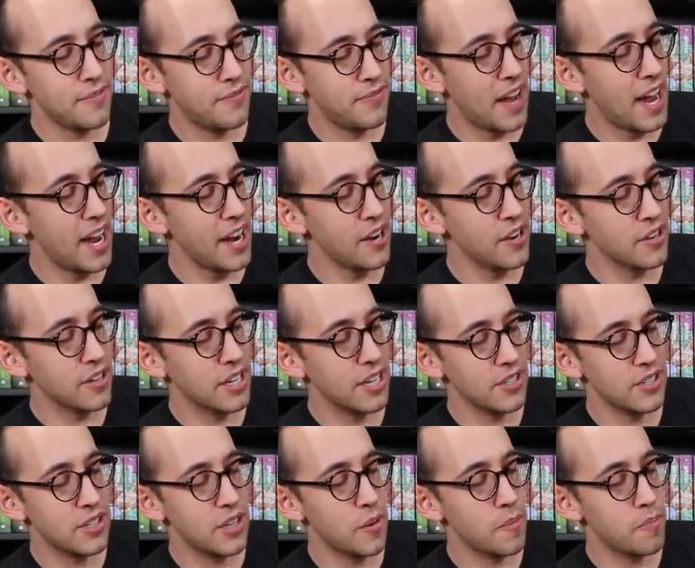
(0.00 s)
fire,
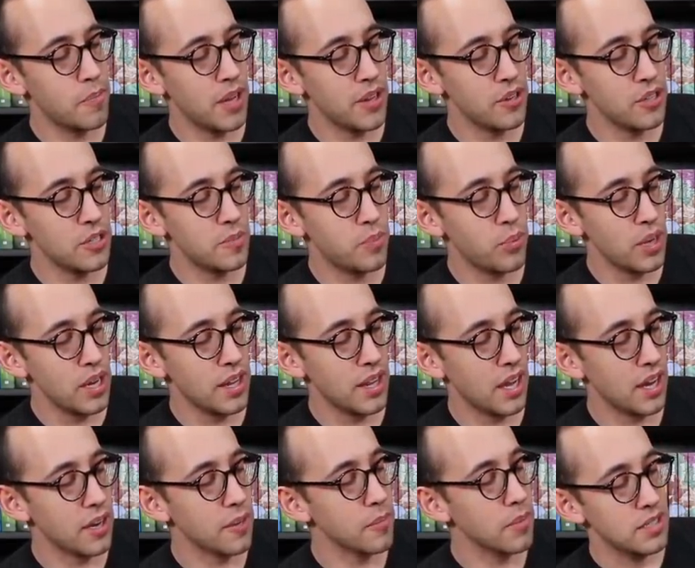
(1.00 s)
cause their mothers breathe
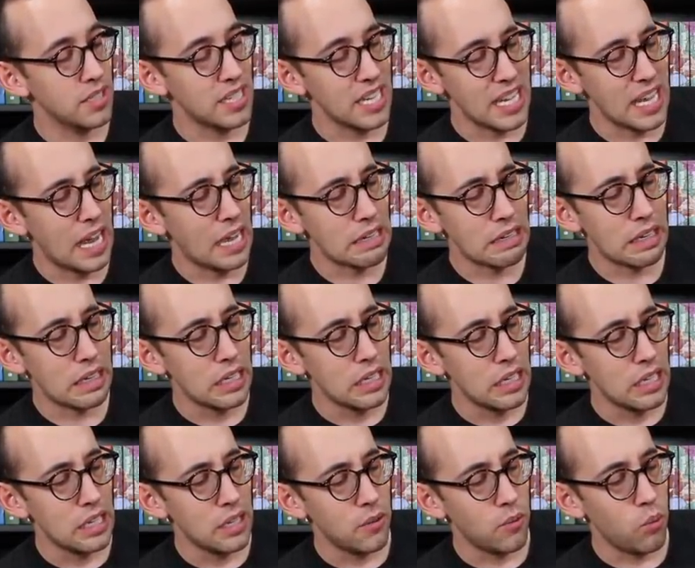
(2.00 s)
on them. See, and uh,
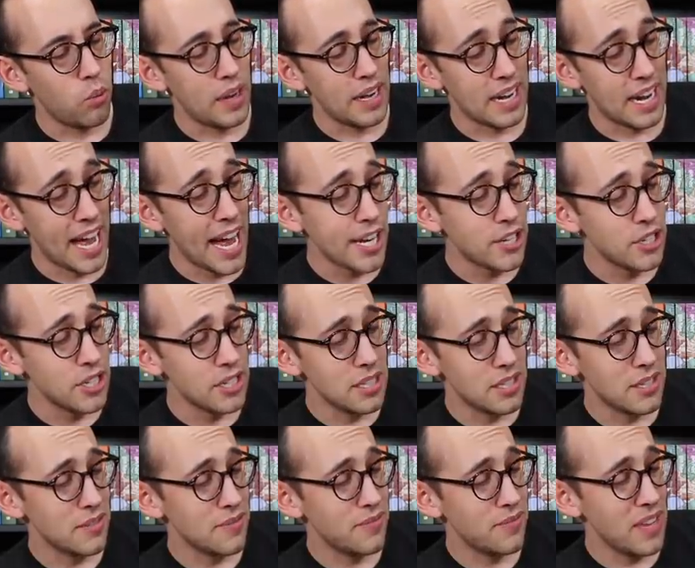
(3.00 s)
when it
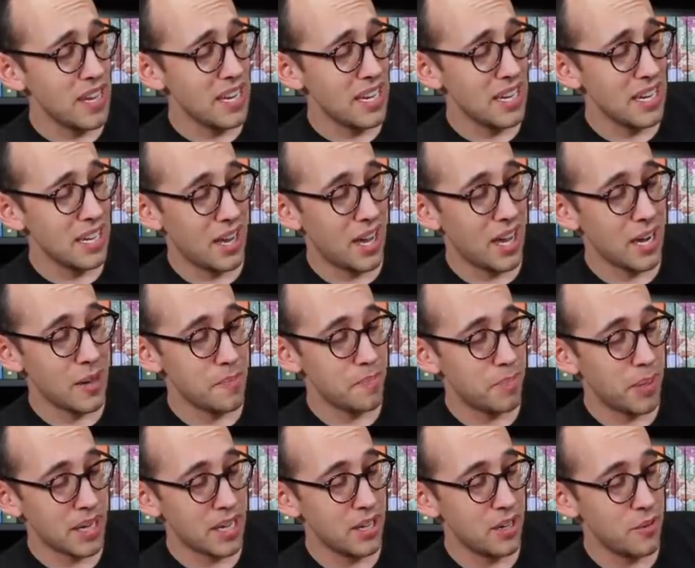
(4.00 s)
hatches, feed it on a
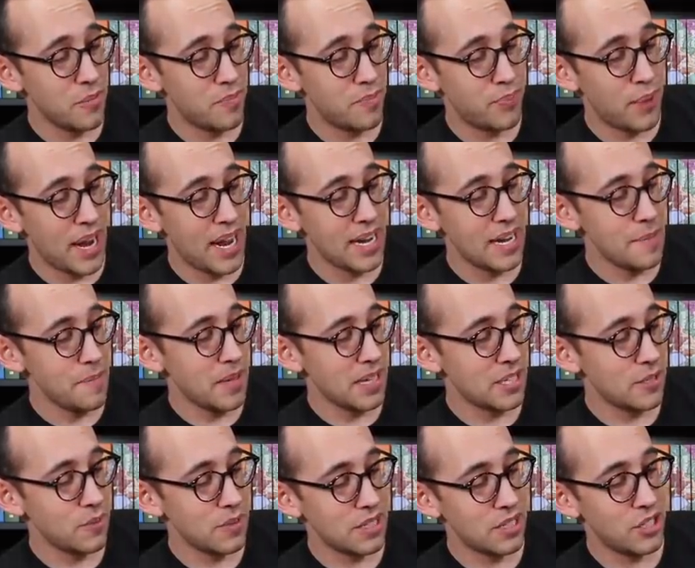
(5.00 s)
bucket of brandy
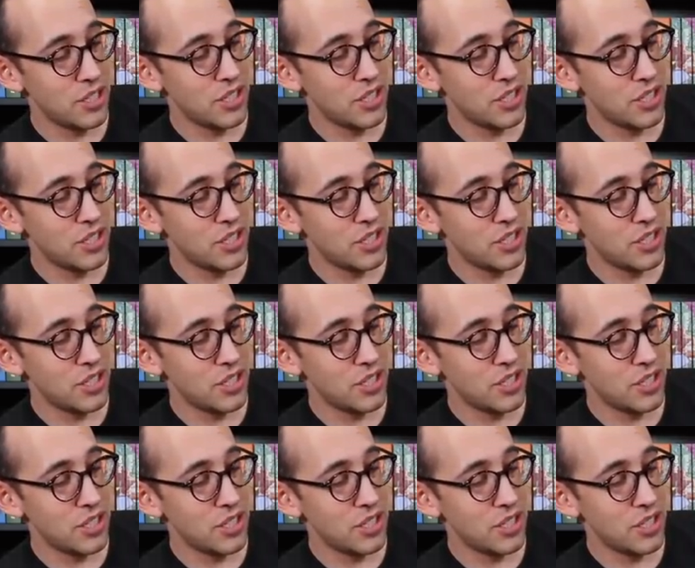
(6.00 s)
mixed with